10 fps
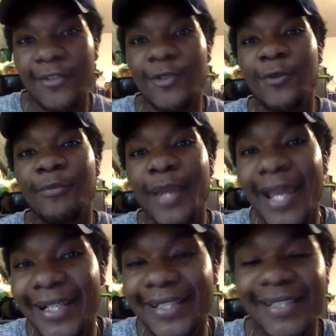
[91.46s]
your
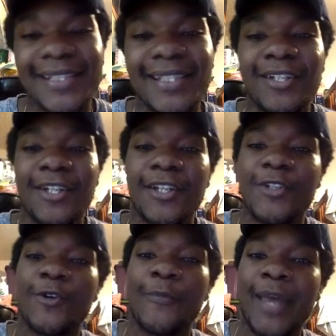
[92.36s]
Pegasus,
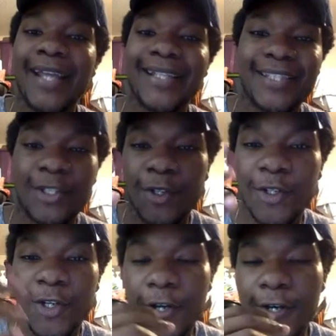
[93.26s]
your Pegasus,
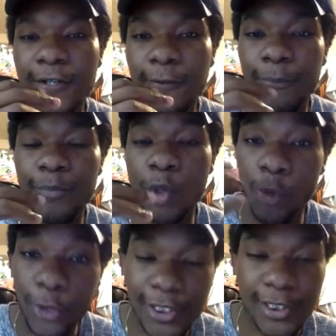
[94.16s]
uh, your your
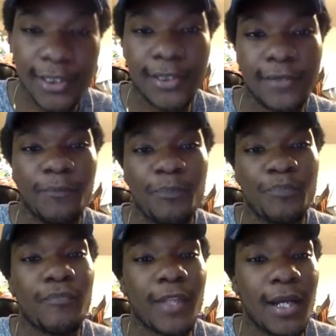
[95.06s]
horses,
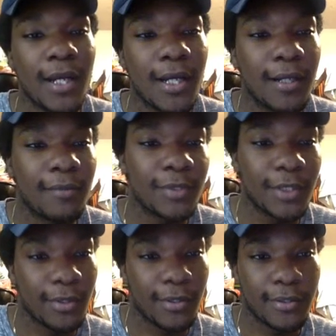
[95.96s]
um,
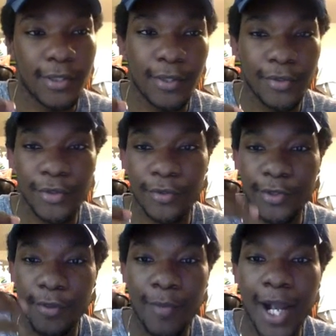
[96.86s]
your, your your
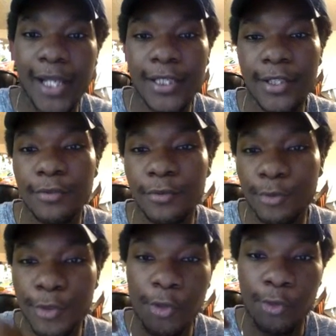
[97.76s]
your mighty
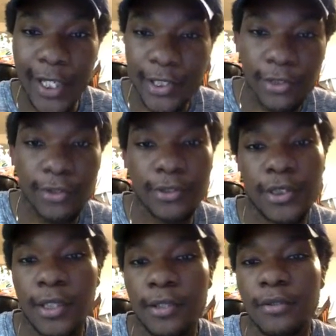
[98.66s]
Reno racers.
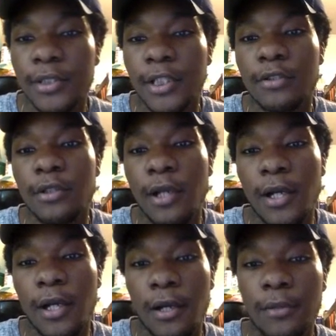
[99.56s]
You can
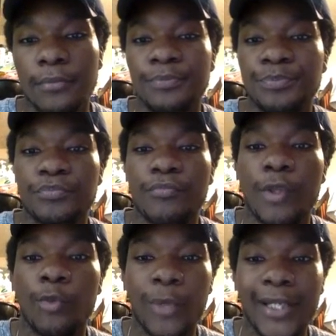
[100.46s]
um,
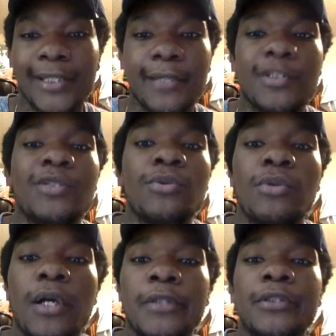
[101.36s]
rent them
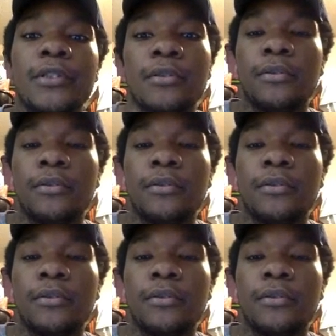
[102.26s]
to other